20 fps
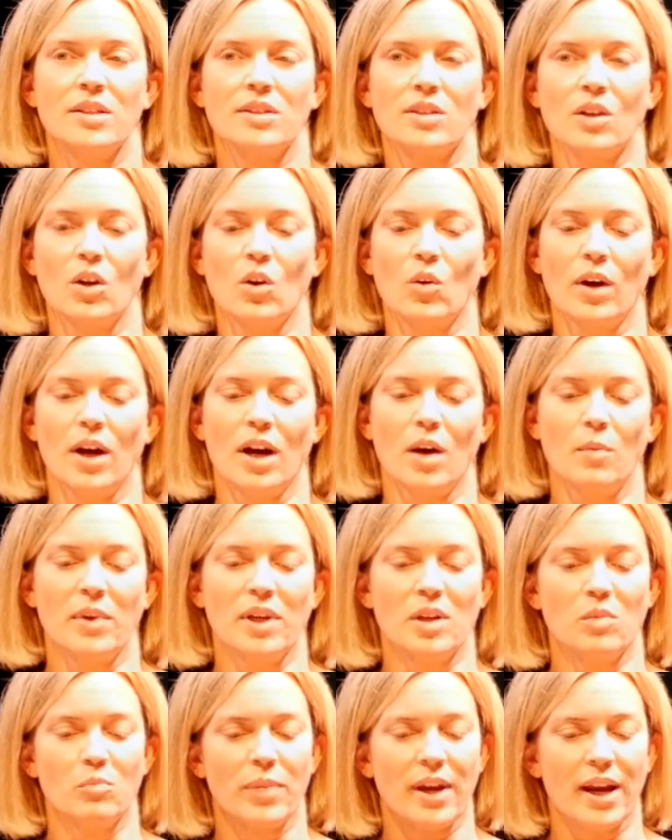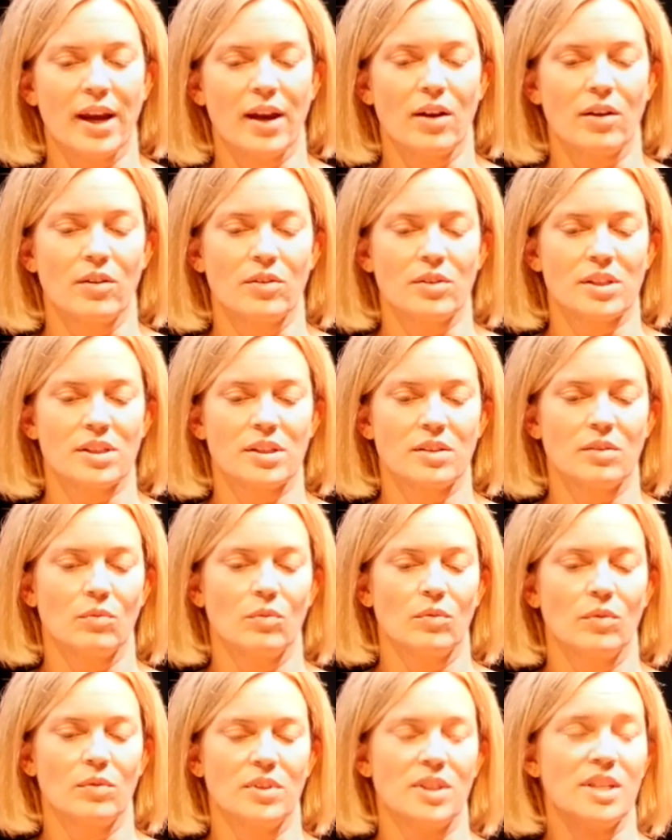So it impairs
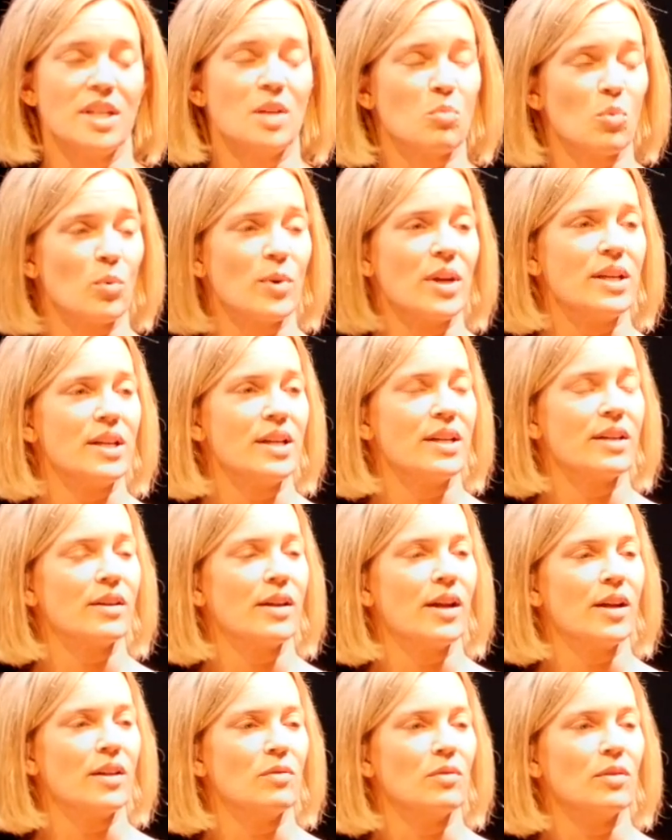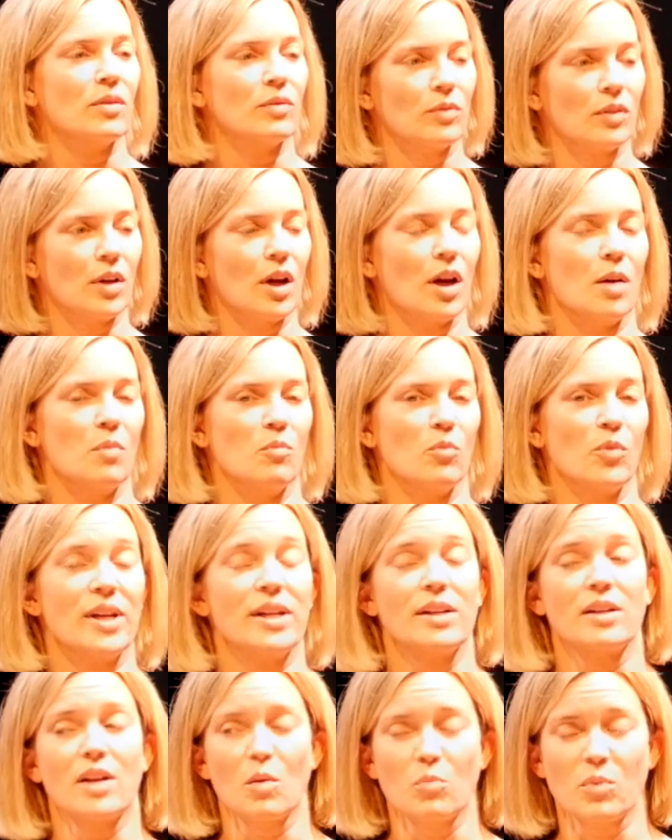deep reading and
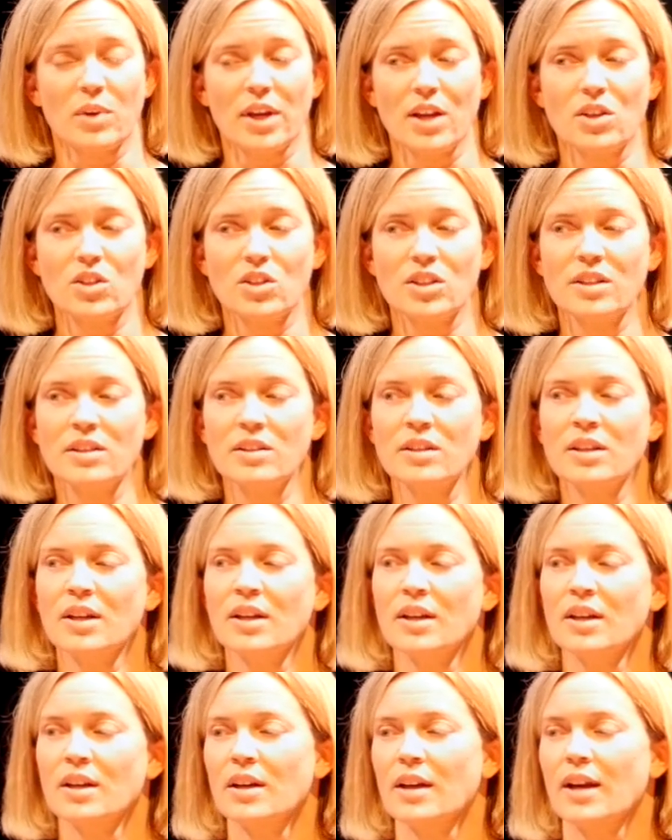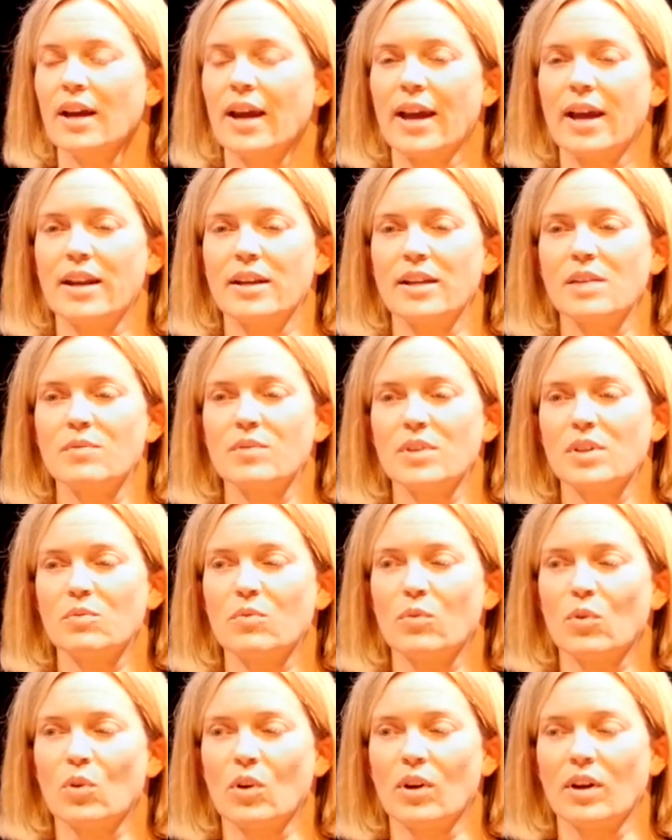reading comprehension, and
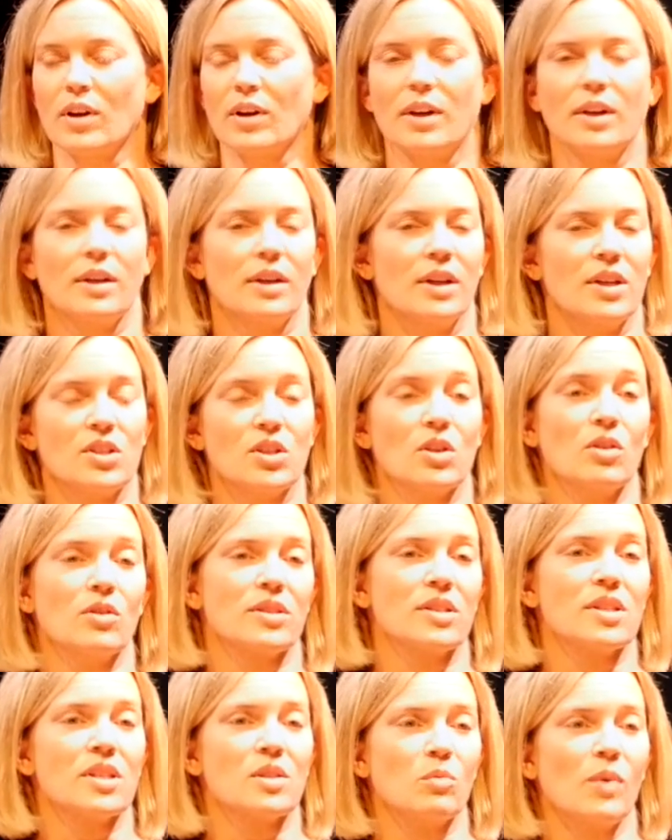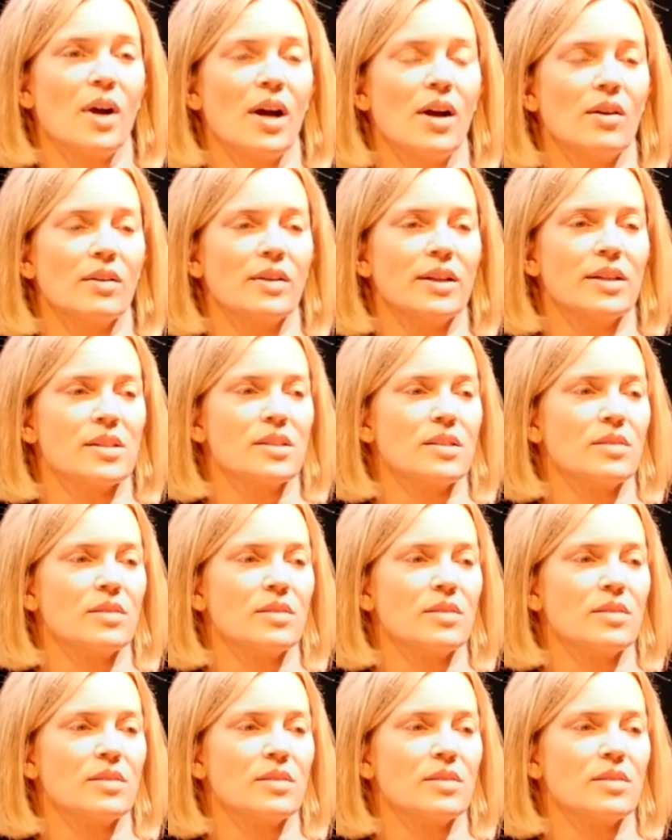even for adults as well.